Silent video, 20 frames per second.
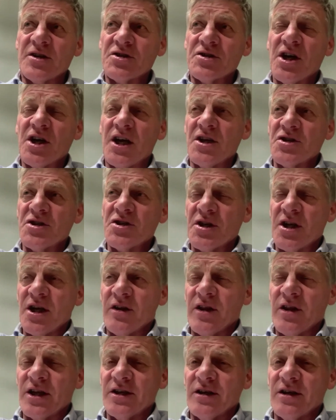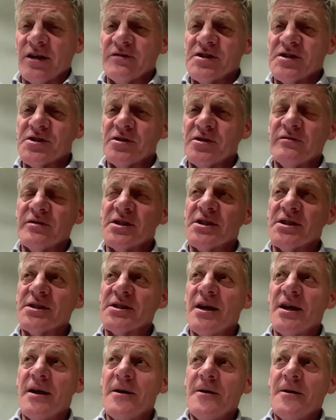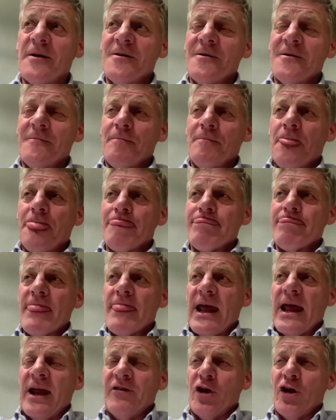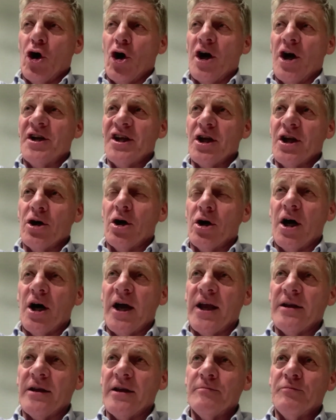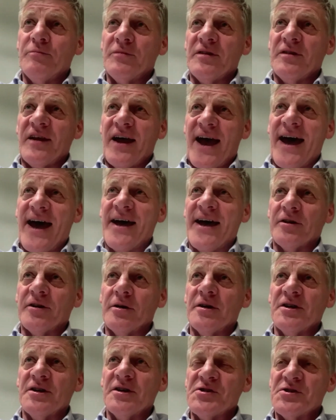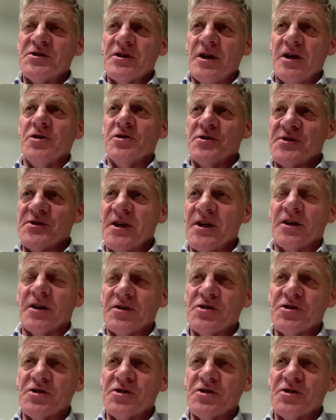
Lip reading: change in how they deliver services. And the IDI data is, in New Zealand,